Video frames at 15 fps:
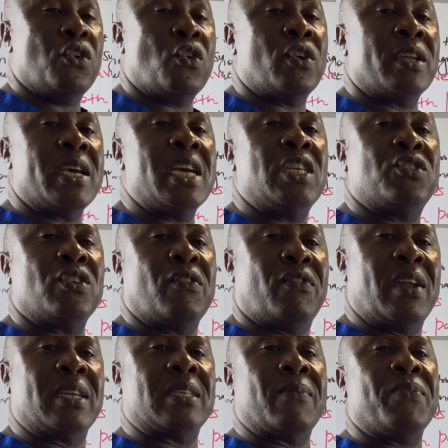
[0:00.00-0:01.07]
on atrial
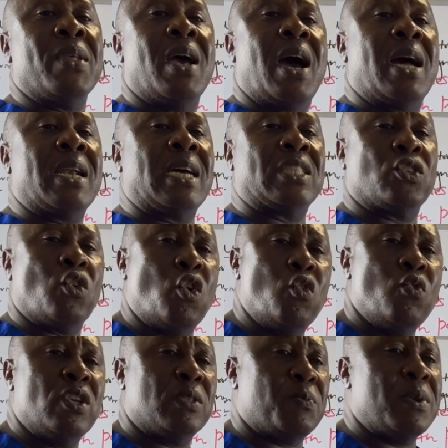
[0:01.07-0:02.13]
flutter. And as
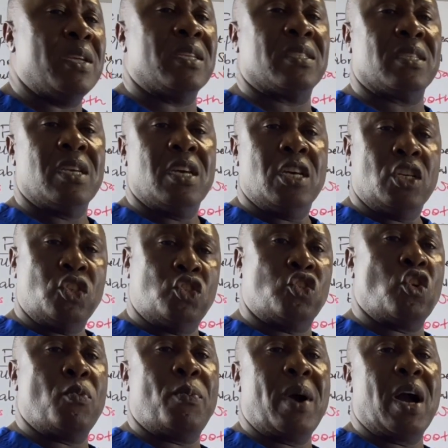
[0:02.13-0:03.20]
always, please
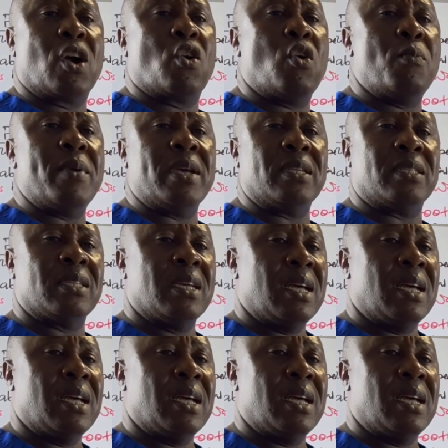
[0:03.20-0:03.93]
drop a comment,